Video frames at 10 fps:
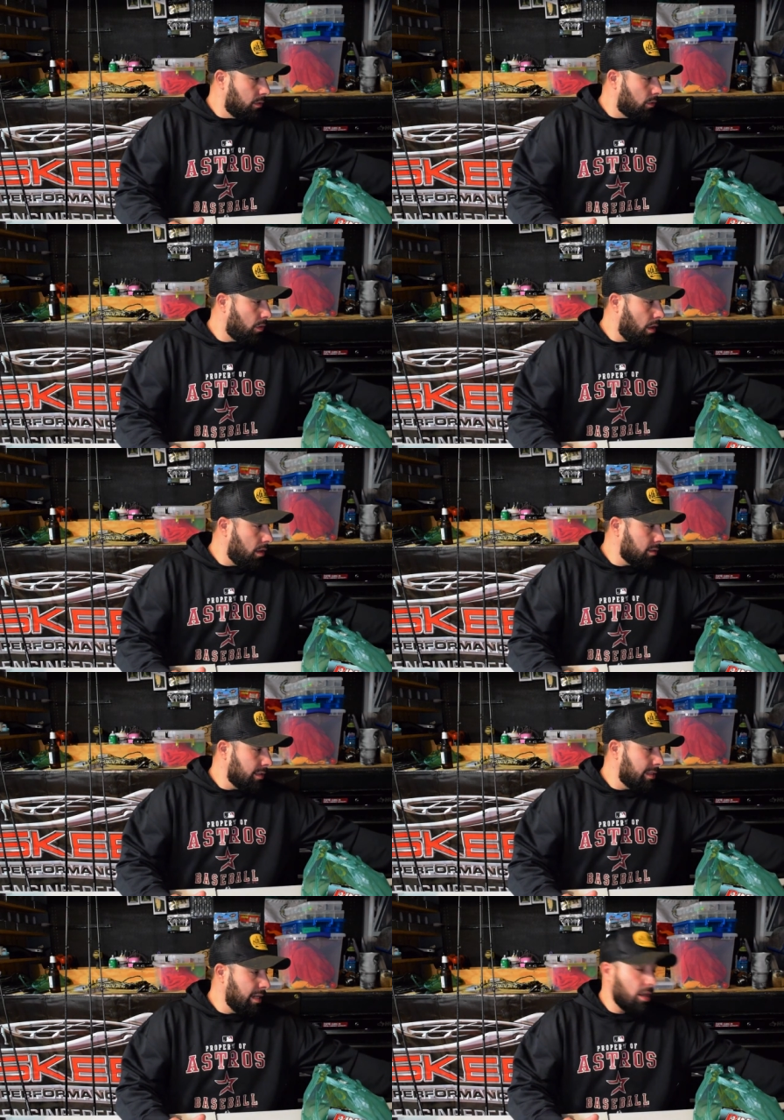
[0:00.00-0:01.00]
crawls, the
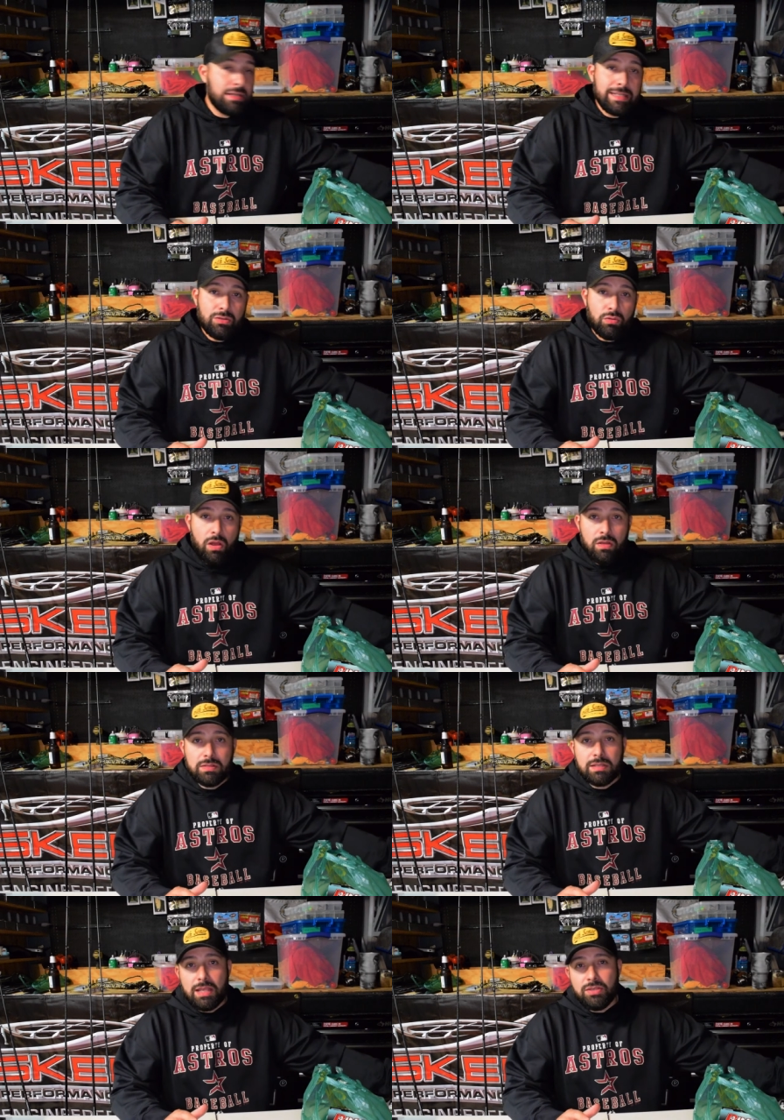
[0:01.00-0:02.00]
TRD
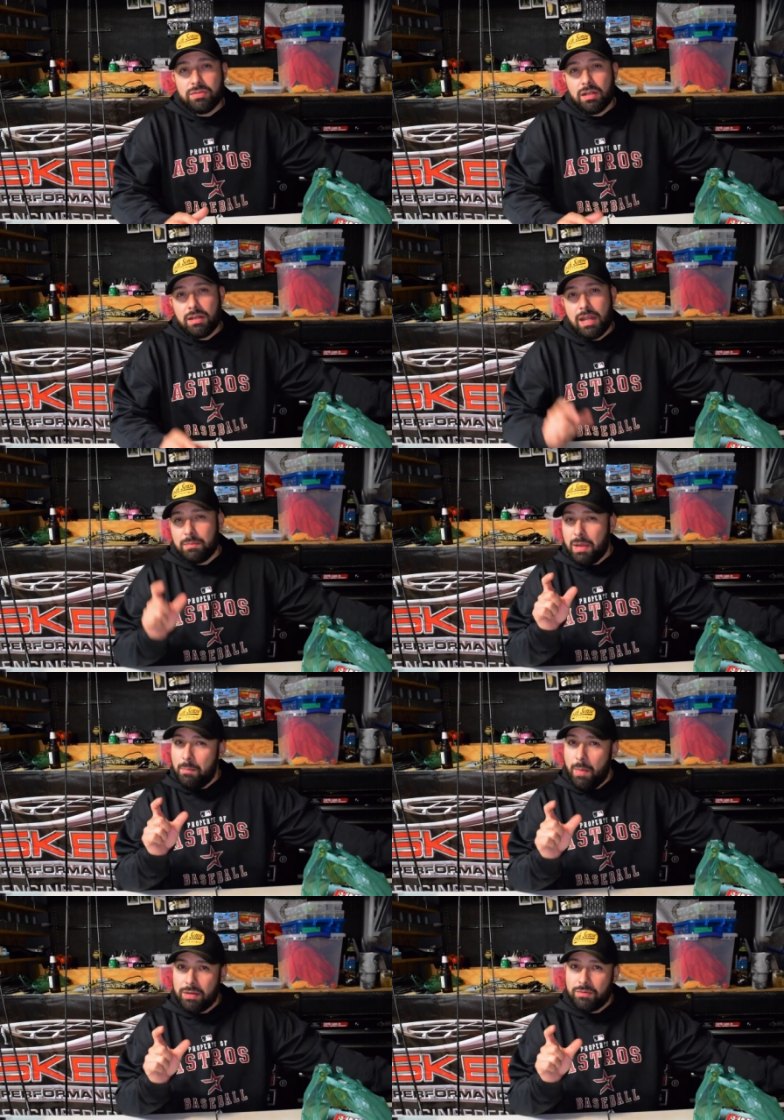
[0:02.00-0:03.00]
crawls, I use on a lot of my
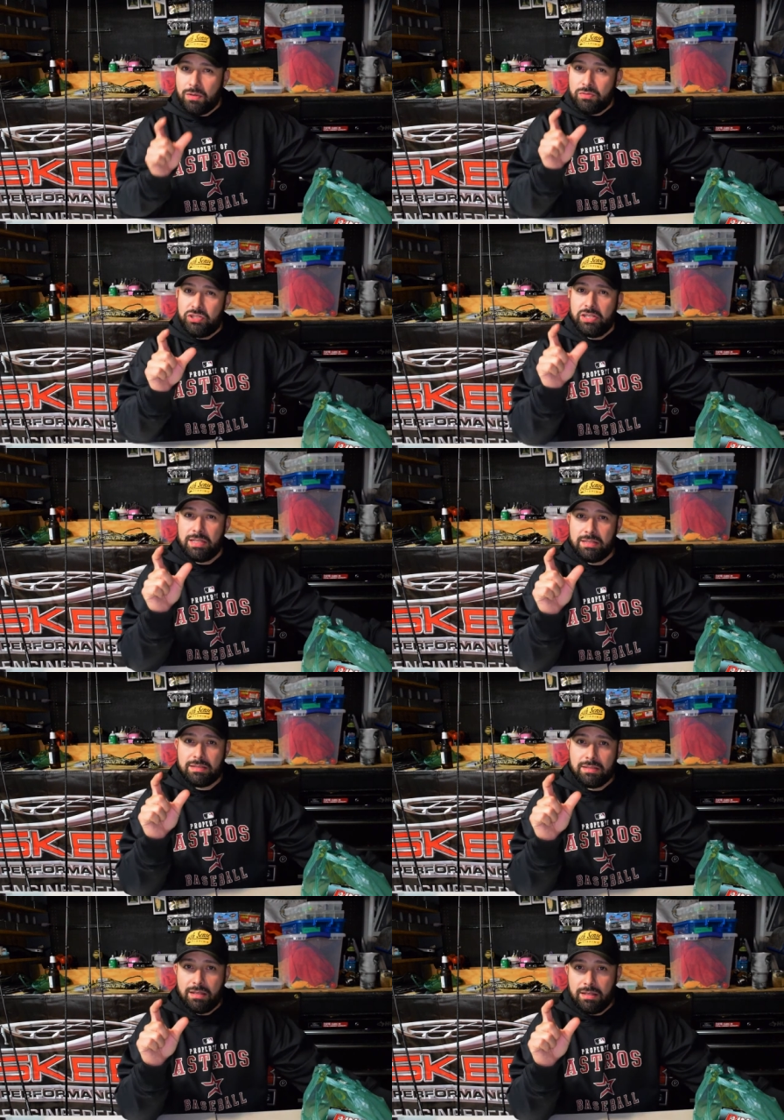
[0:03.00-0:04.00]
micro
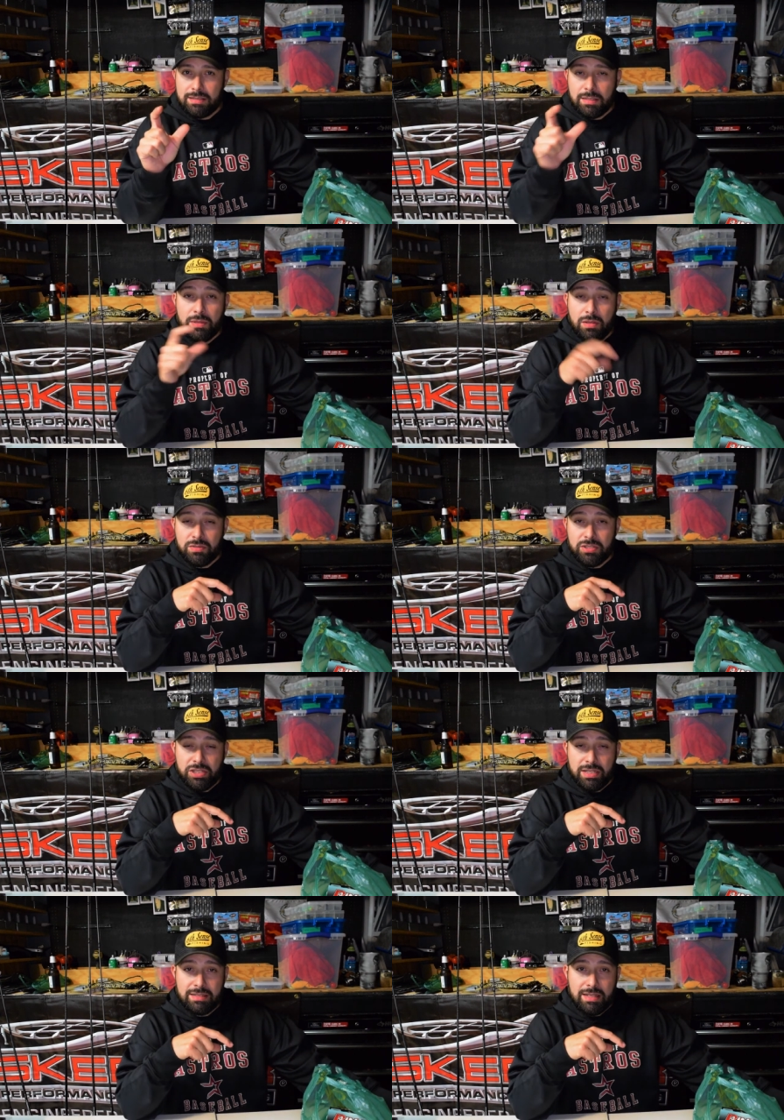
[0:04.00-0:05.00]
jigs. Uh, some of those
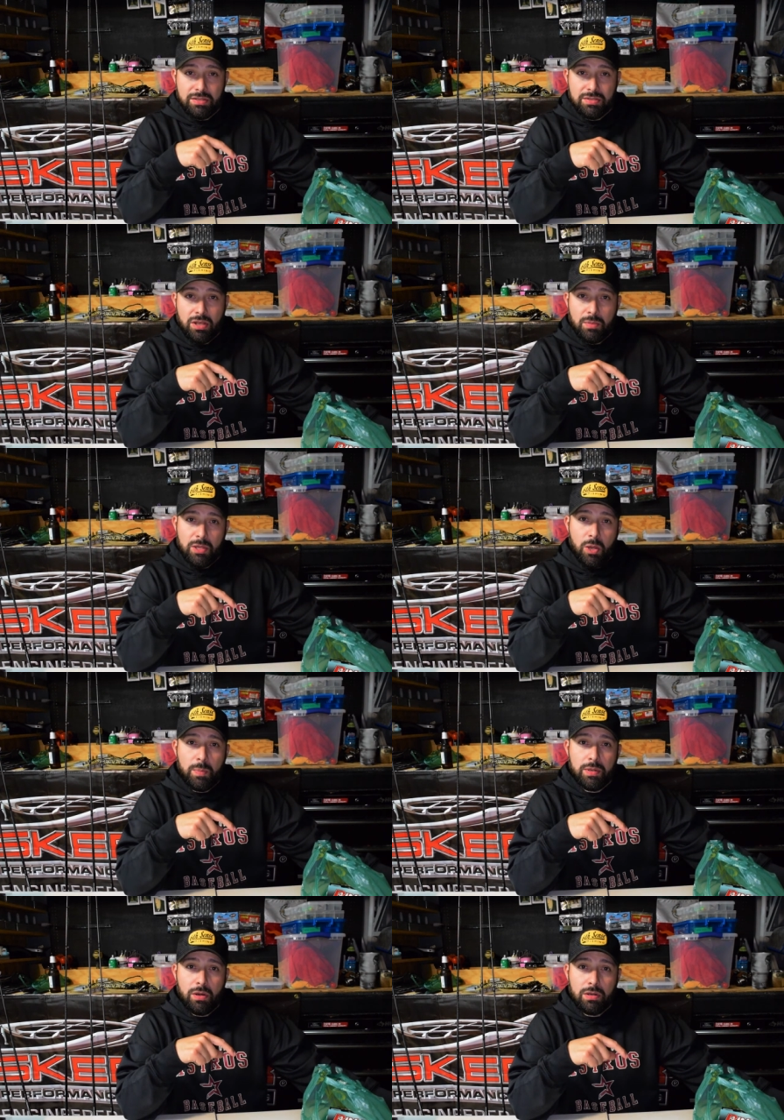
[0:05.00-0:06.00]
jigs that you saw me
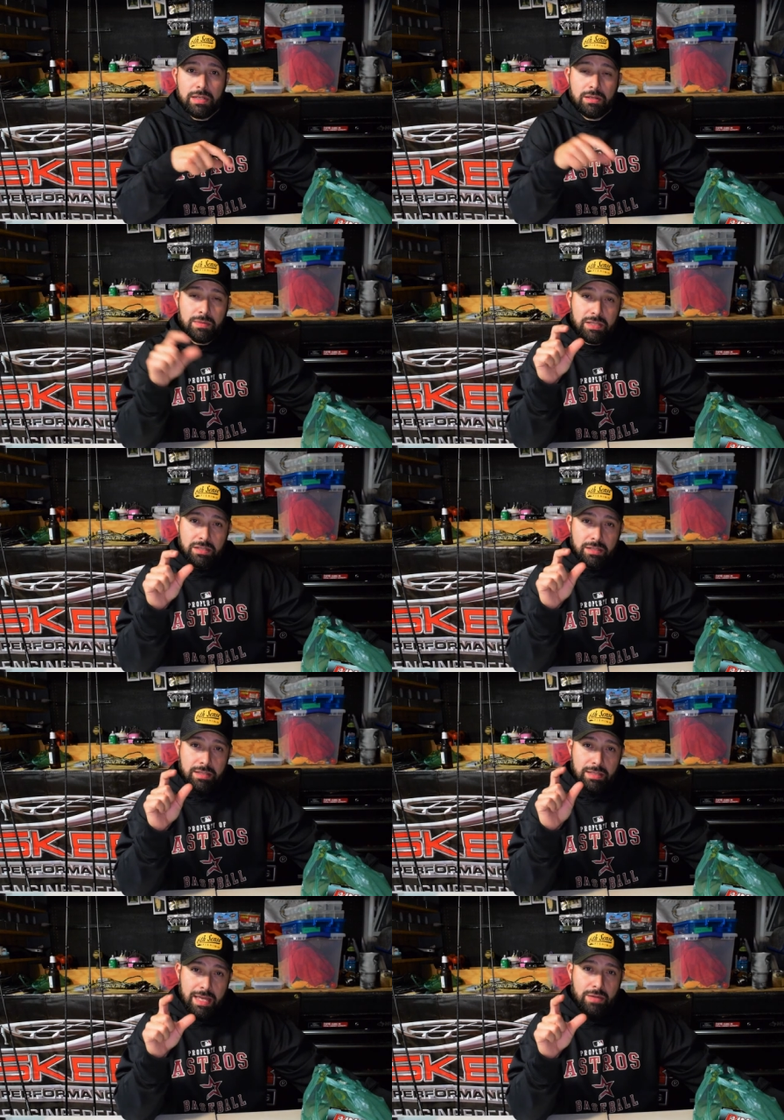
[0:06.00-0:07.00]
open earlier with the,
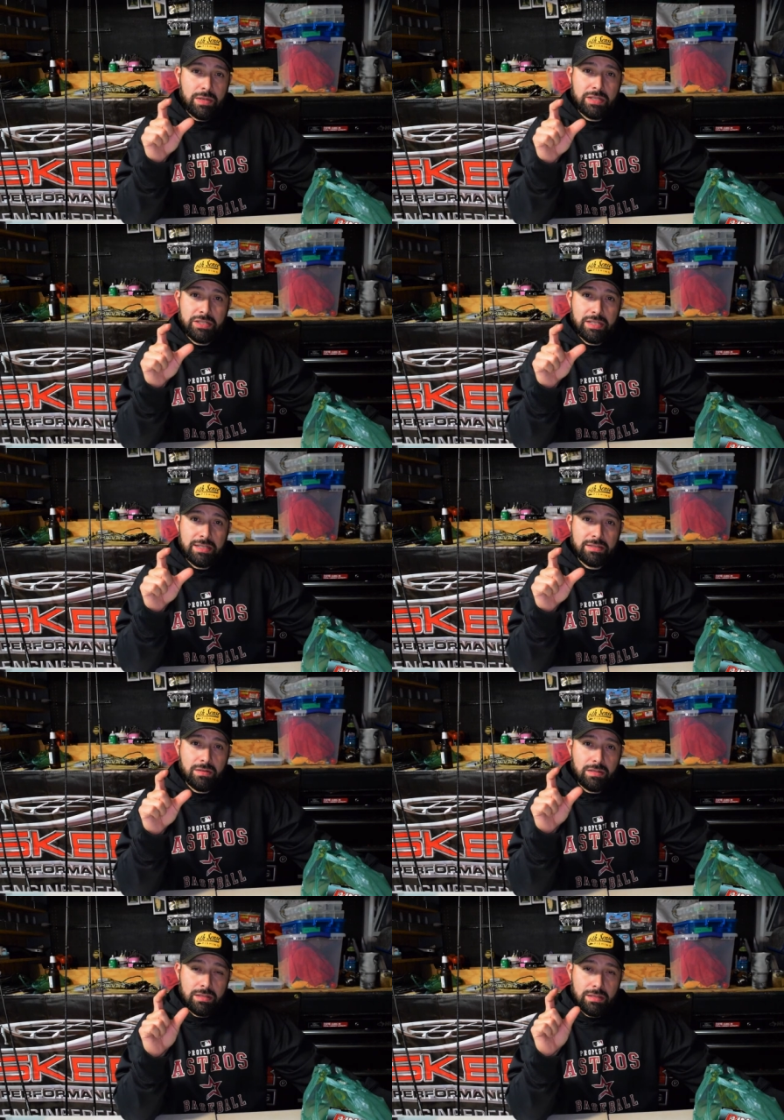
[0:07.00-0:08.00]
the Ned Rig jigs
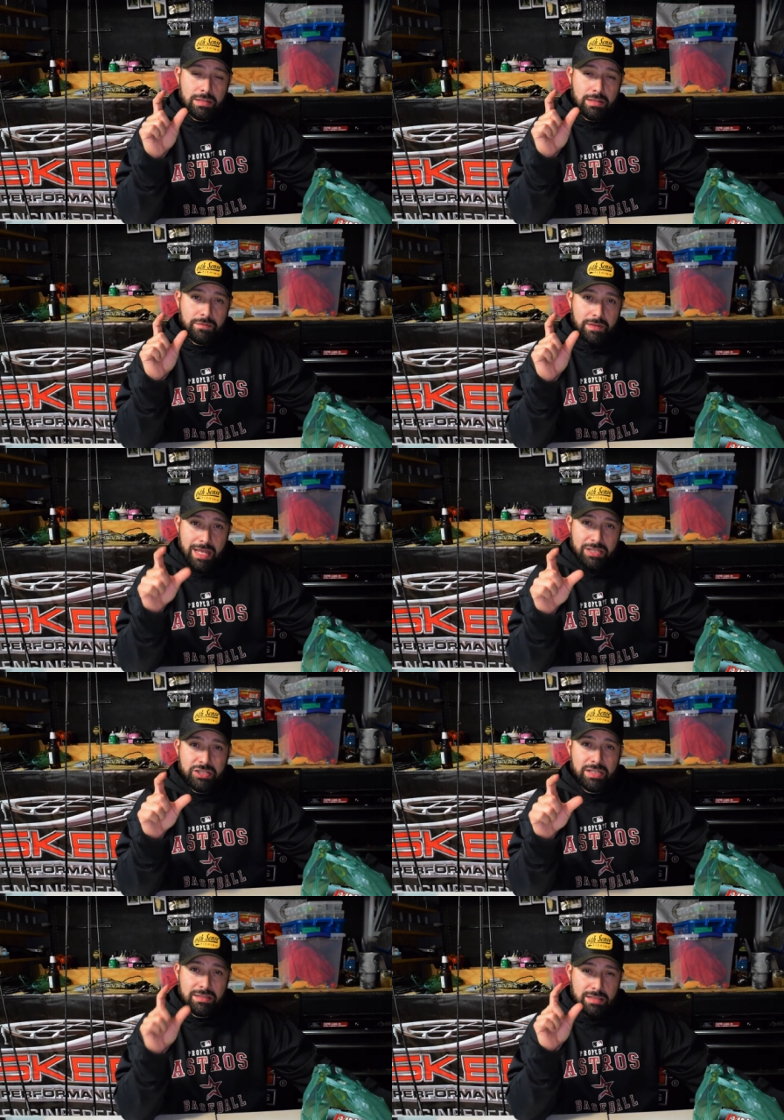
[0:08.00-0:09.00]
or the finesse
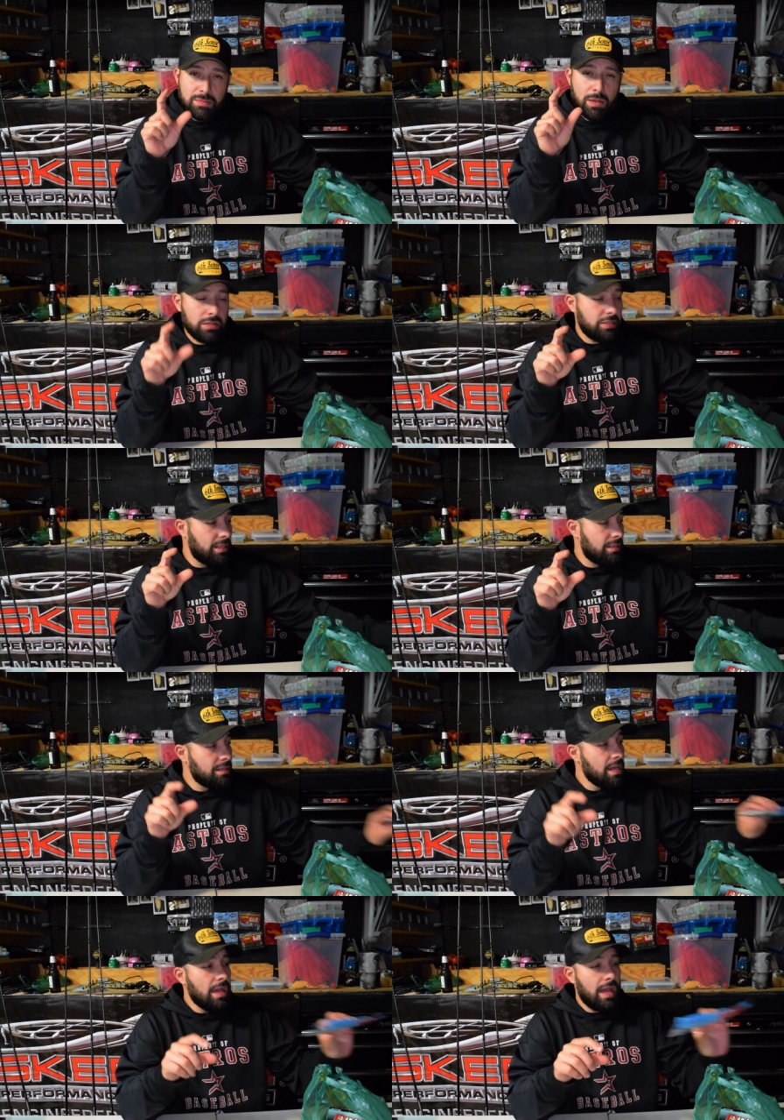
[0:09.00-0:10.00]
jigs, the smaller jigs.
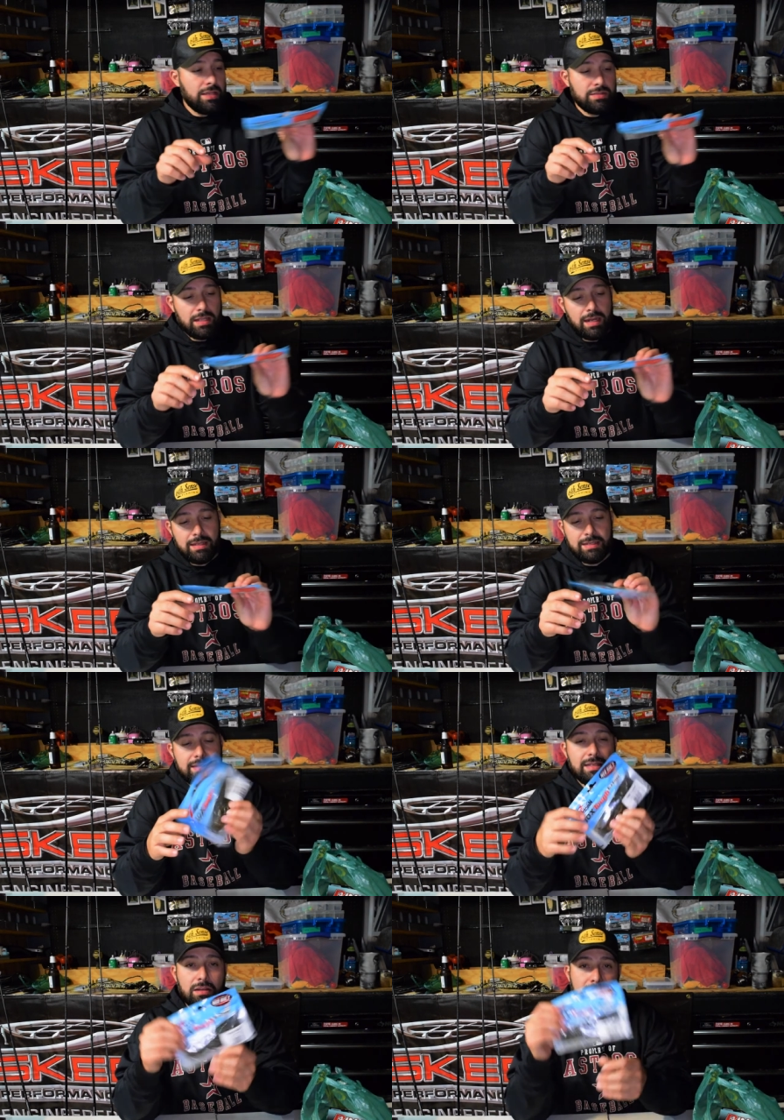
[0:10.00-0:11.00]
I use a lot of these
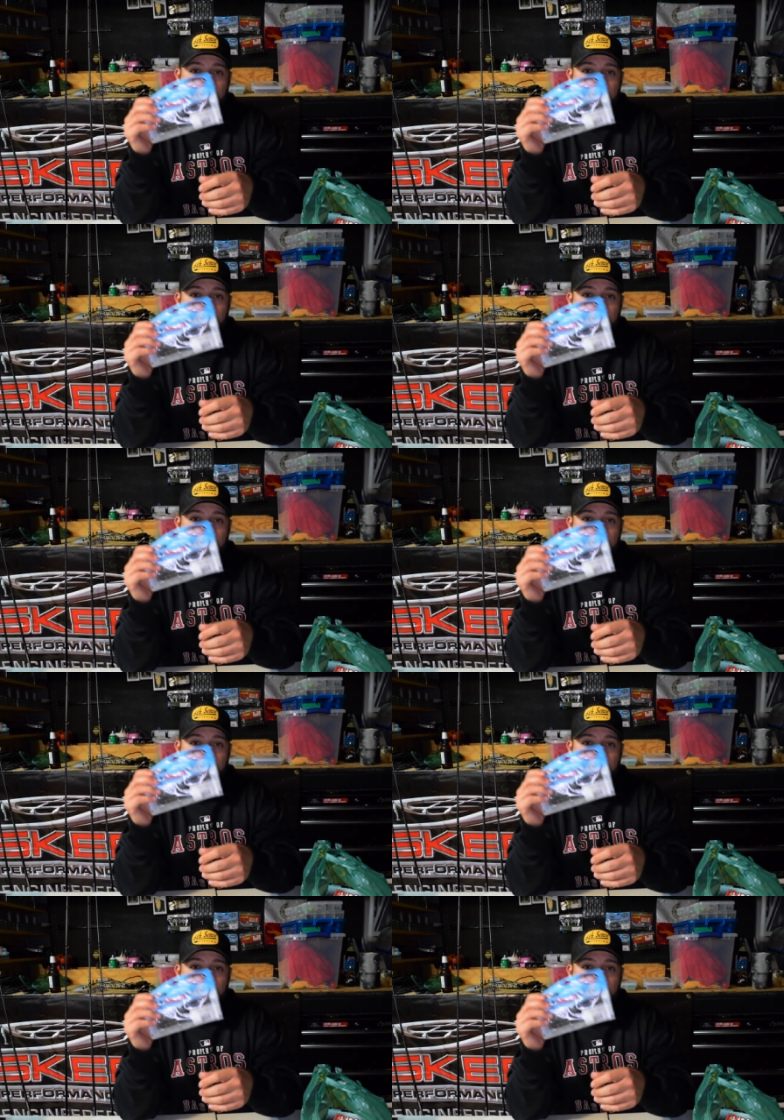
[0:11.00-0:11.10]
TRD